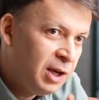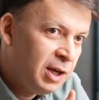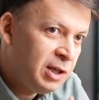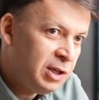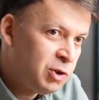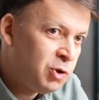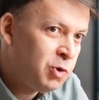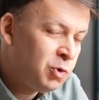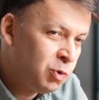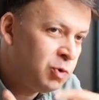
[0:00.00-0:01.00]
is
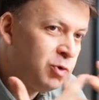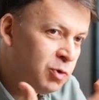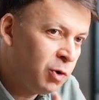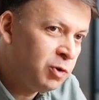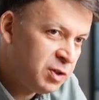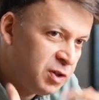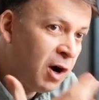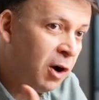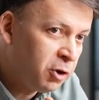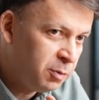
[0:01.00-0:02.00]
used, or this
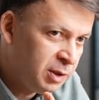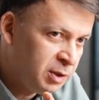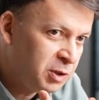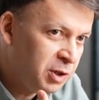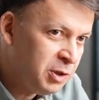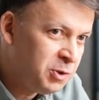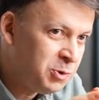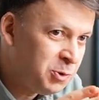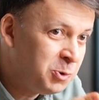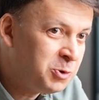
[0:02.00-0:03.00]
argument is
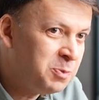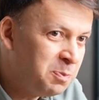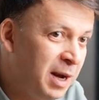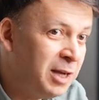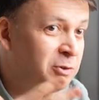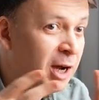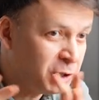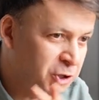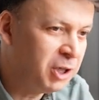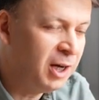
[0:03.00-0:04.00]
used by
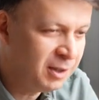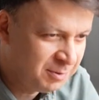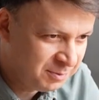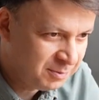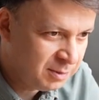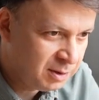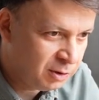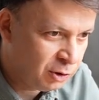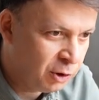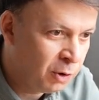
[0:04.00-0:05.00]
Russia,
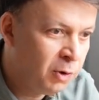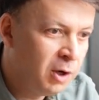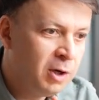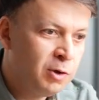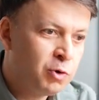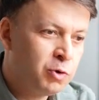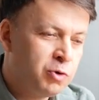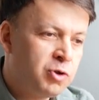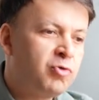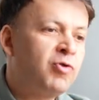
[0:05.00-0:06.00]
you know, to
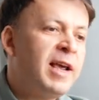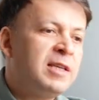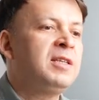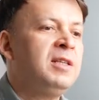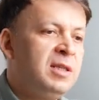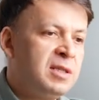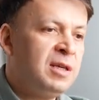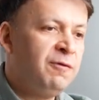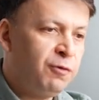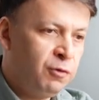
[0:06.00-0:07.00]
strengthen its
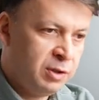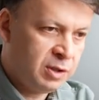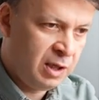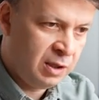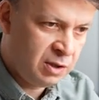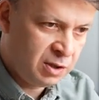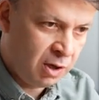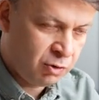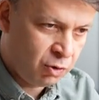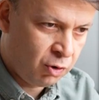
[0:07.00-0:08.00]
influence in the
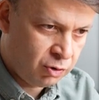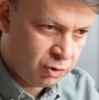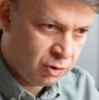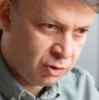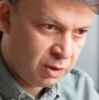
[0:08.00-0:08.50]
South Caucasus.